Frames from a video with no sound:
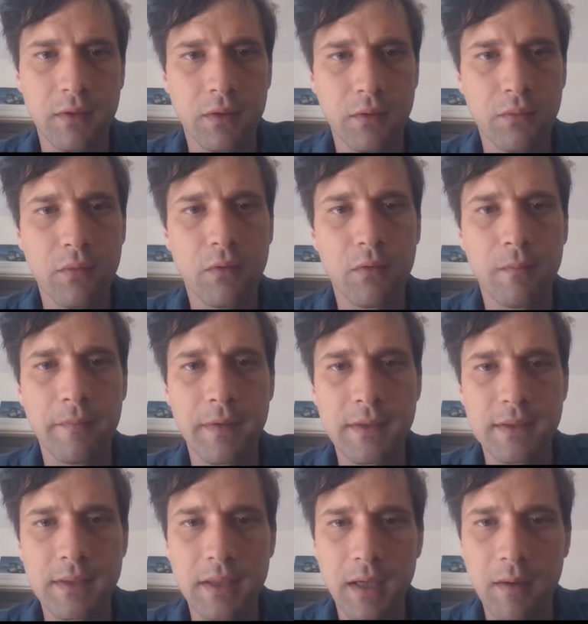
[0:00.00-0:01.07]
our new home the
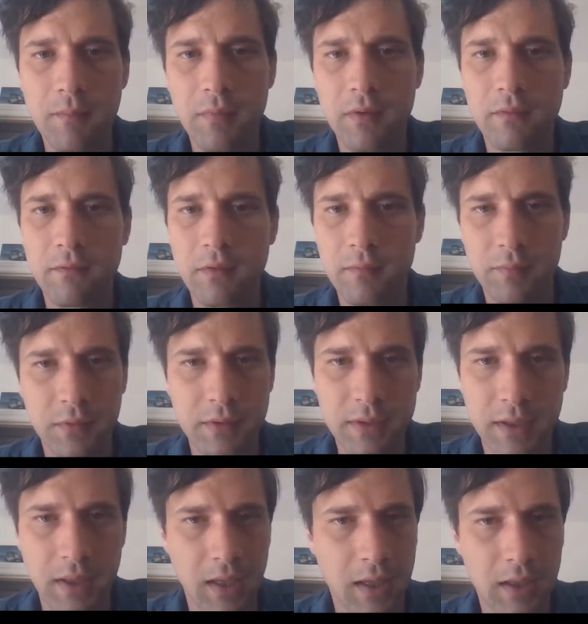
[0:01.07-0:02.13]
stamp of her
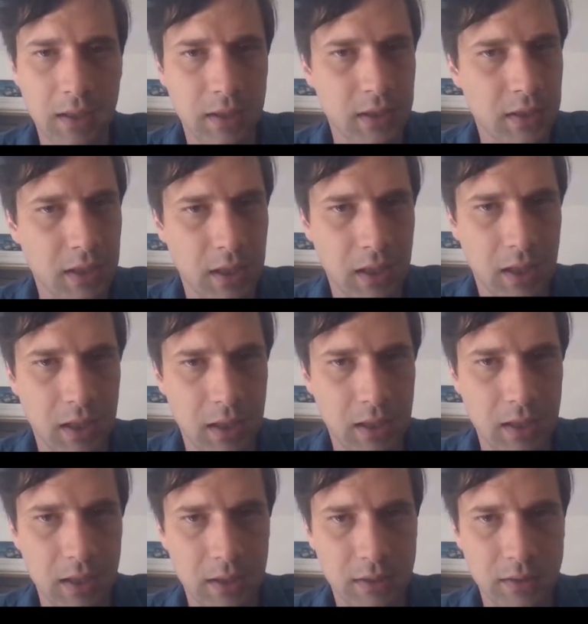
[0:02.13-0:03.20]
personality and
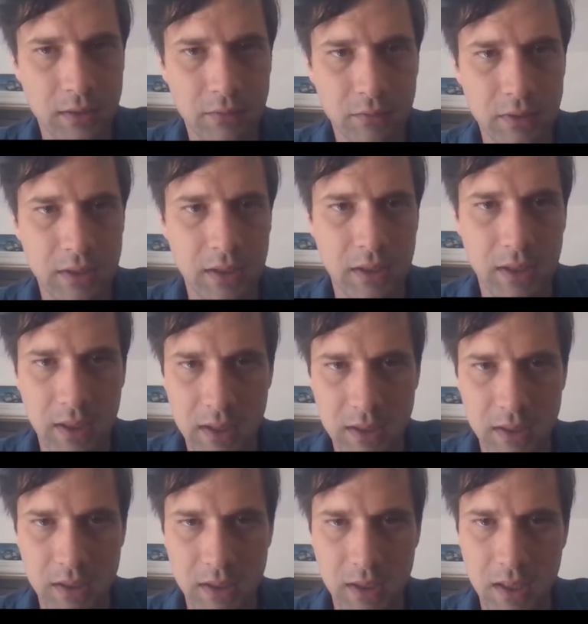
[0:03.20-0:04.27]
the exquisite
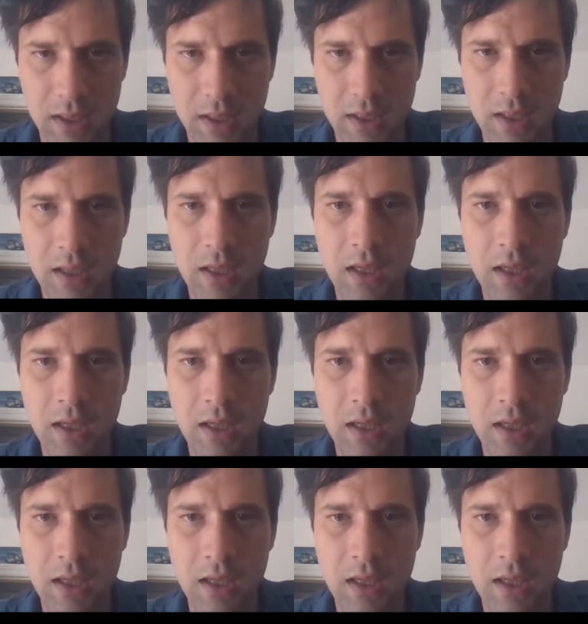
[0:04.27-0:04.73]
taste she had